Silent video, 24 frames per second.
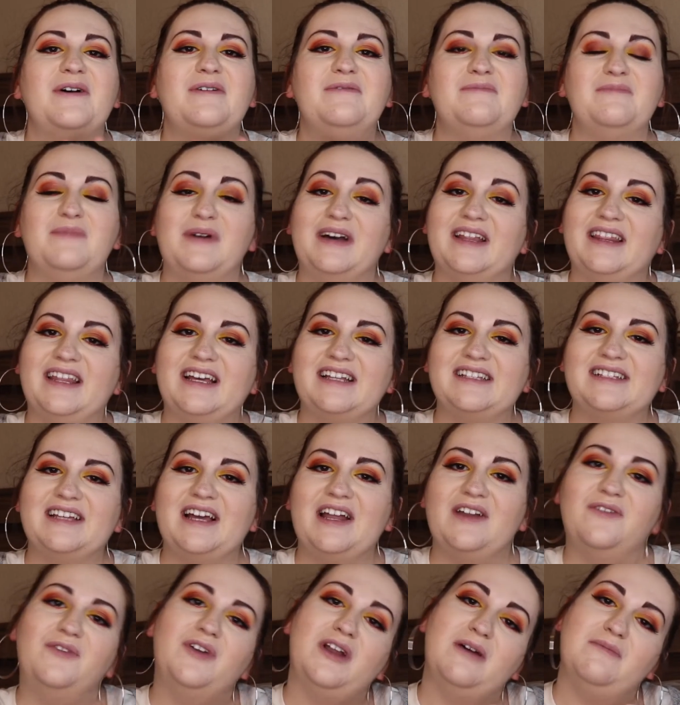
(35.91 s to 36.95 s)
but that's
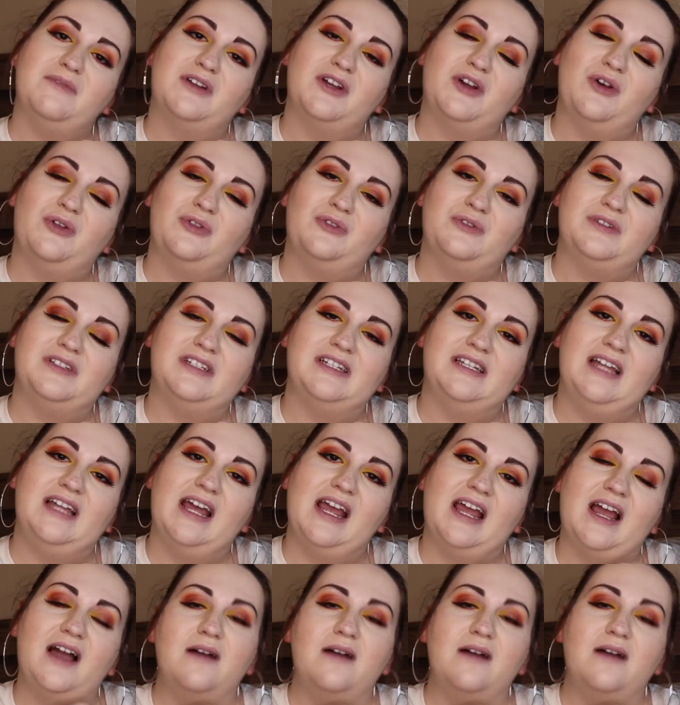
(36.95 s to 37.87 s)
kind of what I'm gonna go through today.